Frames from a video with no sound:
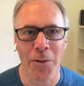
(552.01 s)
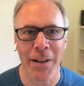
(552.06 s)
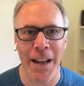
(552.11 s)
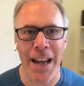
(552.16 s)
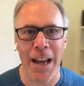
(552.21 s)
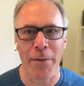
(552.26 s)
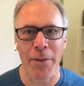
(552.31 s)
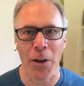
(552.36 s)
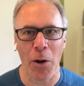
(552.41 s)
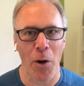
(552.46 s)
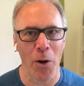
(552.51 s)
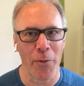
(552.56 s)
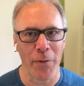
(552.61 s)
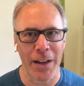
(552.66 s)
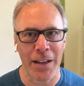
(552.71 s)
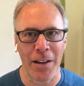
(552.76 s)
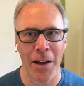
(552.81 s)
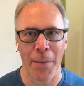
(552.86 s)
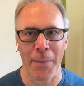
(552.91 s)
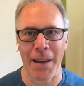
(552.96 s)
Dave, the
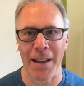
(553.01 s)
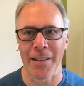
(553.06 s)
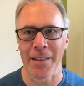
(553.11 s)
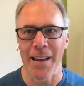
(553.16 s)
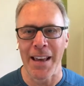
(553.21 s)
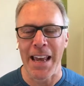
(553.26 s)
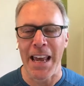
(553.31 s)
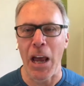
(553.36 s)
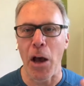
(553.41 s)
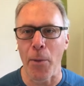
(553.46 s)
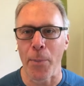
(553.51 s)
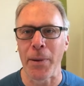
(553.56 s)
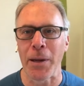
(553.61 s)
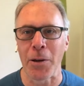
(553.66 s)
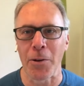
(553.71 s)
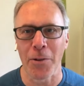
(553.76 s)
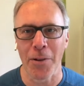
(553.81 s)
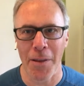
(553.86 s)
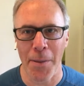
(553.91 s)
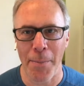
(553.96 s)
RV dummy, is helping
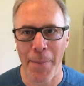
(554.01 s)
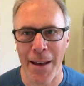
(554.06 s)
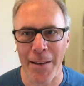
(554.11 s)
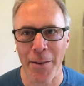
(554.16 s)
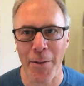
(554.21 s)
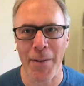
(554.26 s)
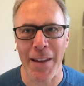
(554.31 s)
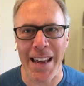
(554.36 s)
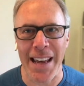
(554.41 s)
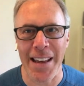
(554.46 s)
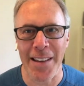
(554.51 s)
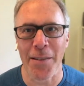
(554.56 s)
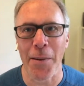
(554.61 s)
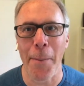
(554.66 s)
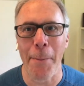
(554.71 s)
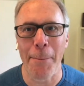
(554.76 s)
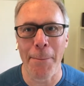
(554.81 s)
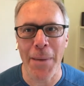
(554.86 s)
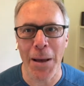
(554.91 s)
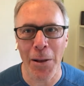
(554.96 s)
you to the best of his
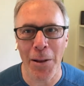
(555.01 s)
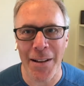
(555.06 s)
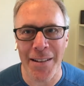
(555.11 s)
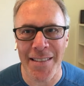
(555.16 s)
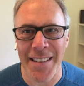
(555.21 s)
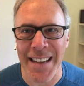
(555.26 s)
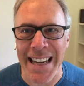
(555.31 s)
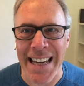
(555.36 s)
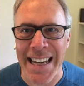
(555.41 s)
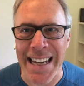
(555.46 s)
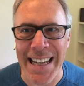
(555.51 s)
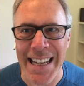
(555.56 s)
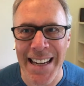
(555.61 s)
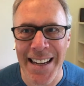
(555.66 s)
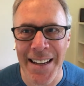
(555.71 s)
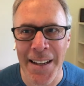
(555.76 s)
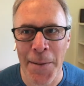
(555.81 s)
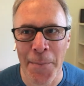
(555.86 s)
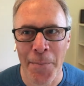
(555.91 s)
ability.